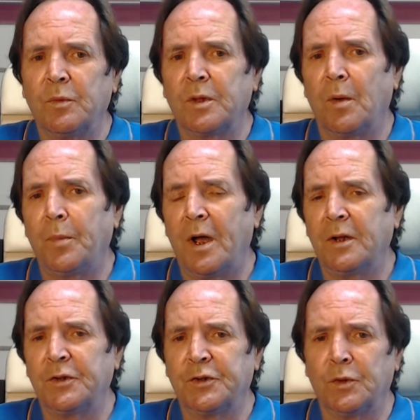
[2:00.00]
our
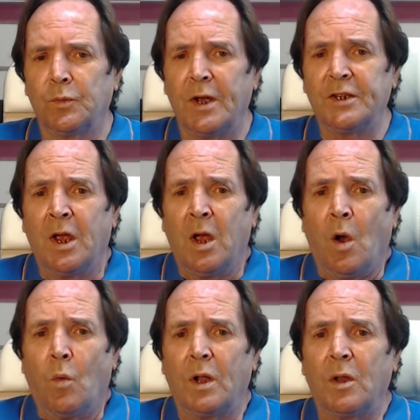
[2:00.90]
partners in the West,
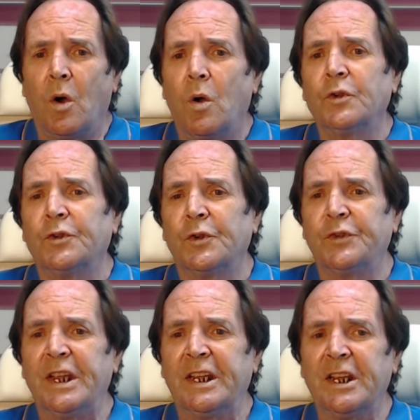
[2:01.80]
while also
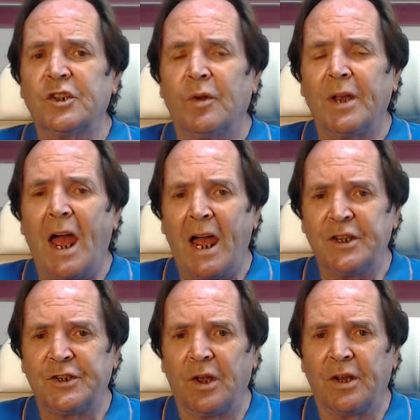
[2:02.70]
seeking to
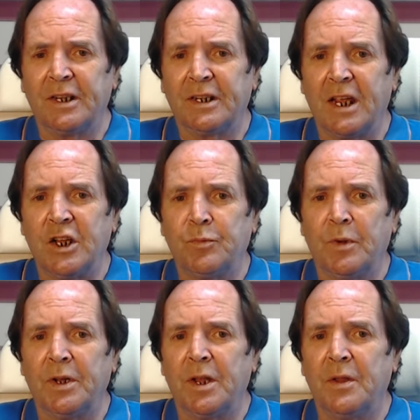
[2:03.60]
enhance our
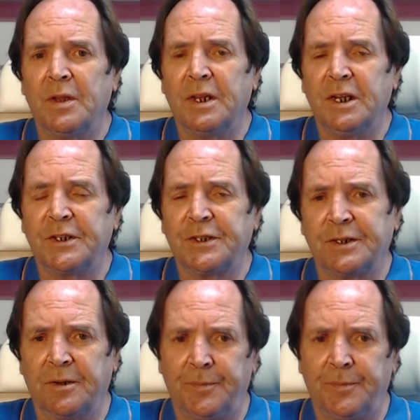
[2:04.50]
engagement in the East.